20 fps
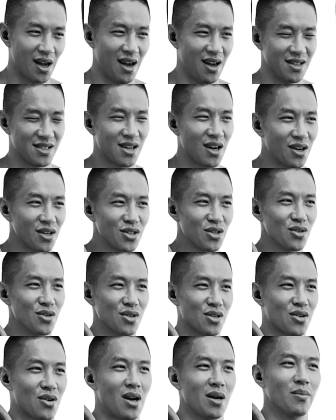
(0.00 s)
It's hard to
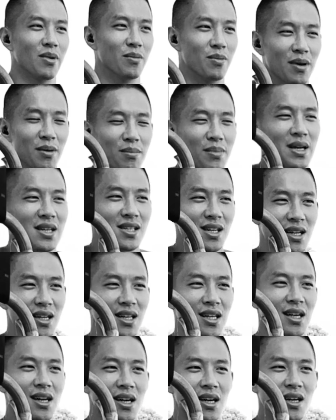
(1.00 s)
describe it, but
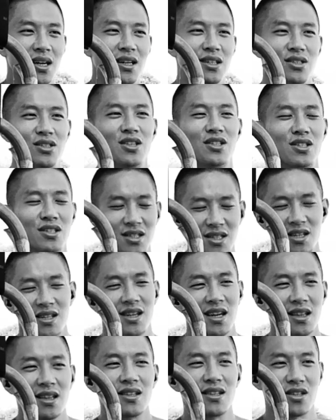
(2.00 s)
basically just
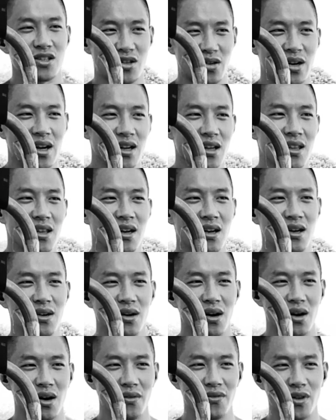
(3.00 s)
get the strength
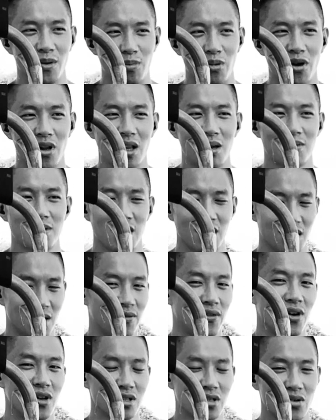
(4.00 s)
of the pull-ups and the
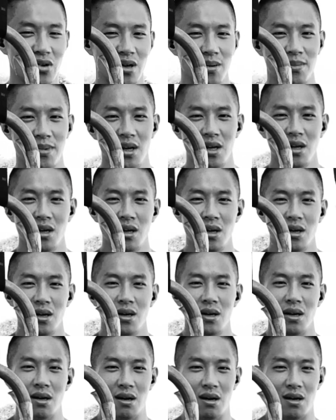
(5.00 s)
false grip
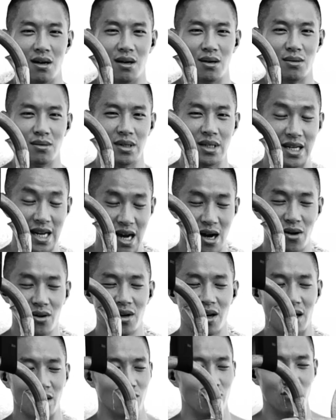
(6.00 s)

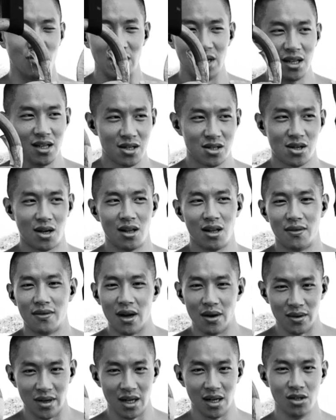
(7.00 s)
down, like really solid
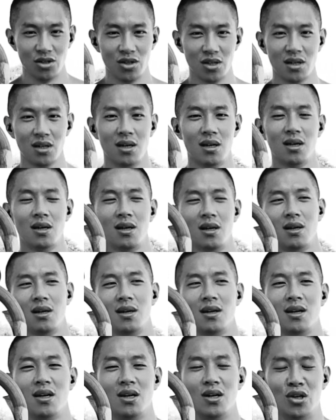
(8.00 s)
foundation.
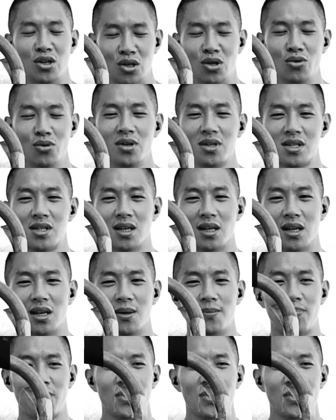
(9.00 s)
You will see.